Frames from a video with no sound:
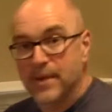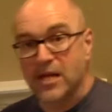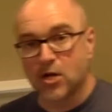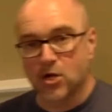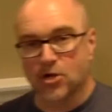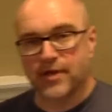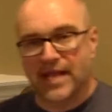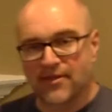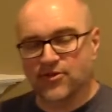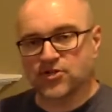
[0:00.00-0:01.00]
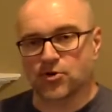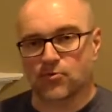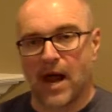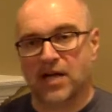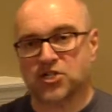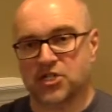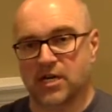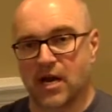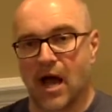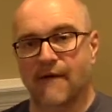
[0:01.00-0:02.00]
build in the
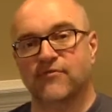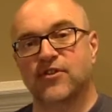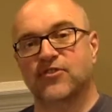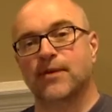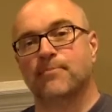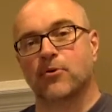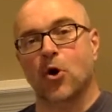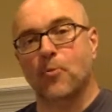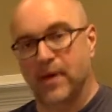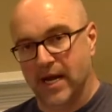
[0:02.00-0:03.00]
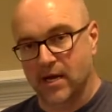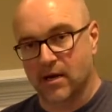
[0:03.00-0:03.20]
direction of the zipper opening.